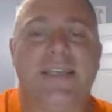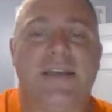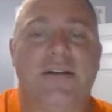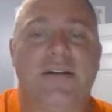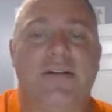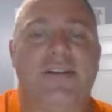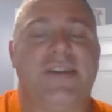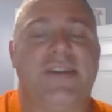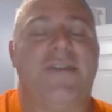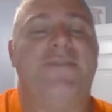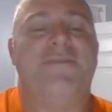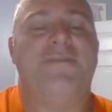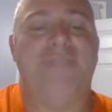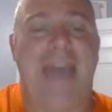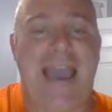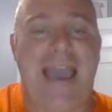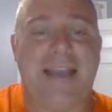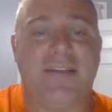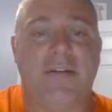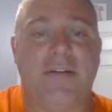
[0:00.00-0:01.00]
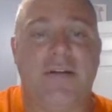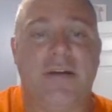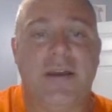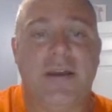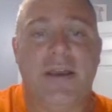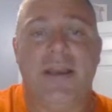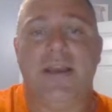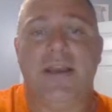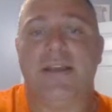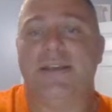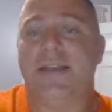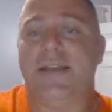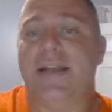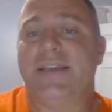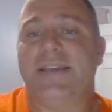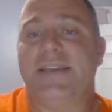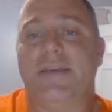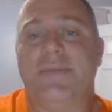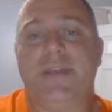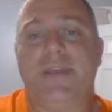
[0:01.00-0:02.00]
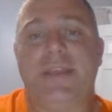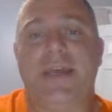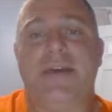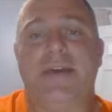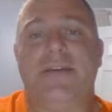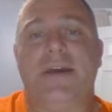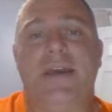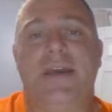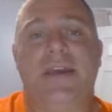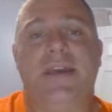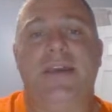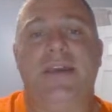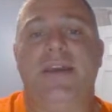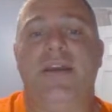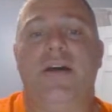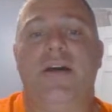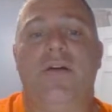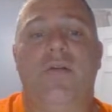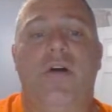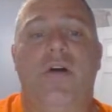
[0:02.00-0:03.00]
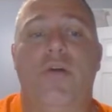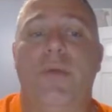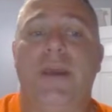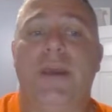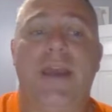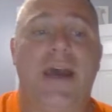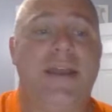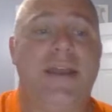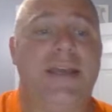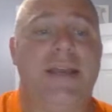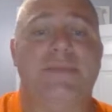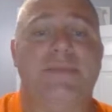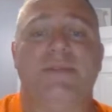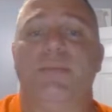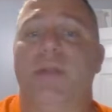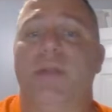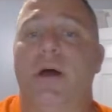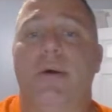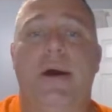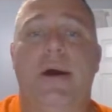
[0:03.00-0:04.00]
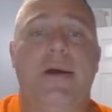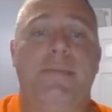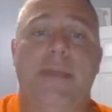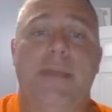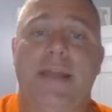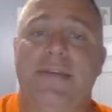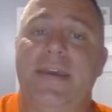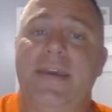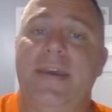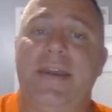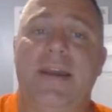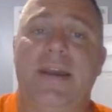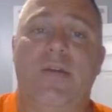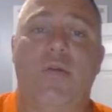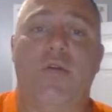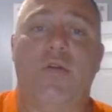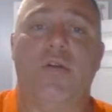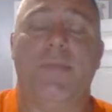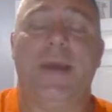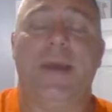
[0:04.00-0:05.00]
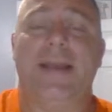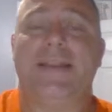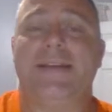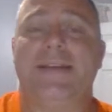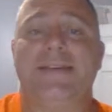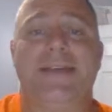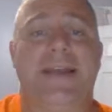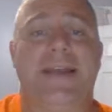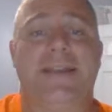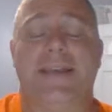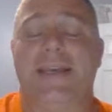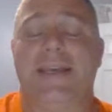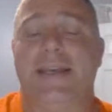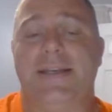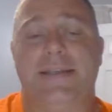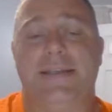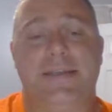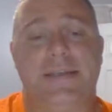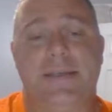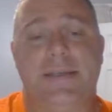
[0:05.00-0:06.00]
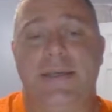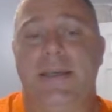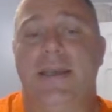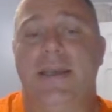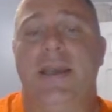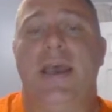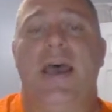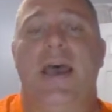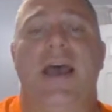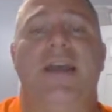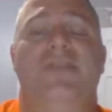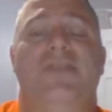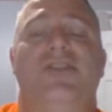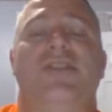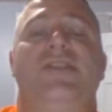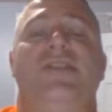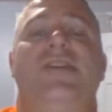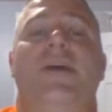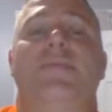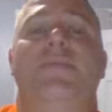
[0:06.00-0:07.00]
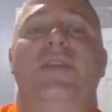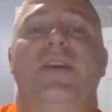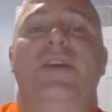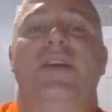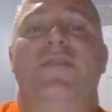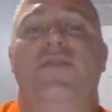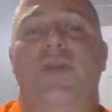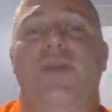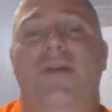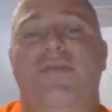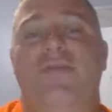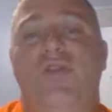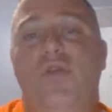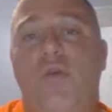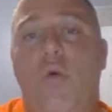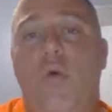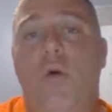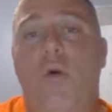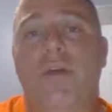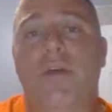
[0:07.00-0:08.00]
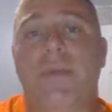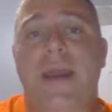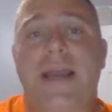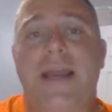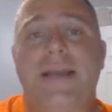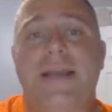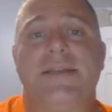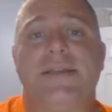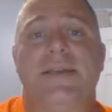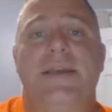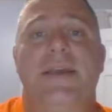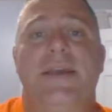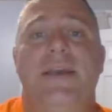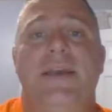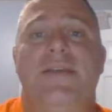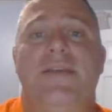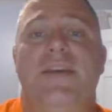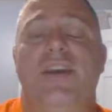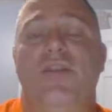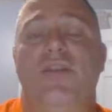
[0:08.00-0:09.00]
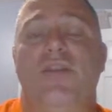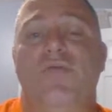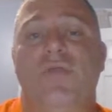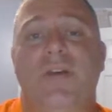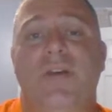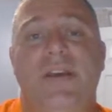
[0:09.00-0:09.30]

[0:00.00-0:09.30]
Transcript: It's a factor. It's not something that oh my God, the game's a blowout, I'm not taking that quarterback. That's not the case. It's just something, if you have two quarterbacks that you really,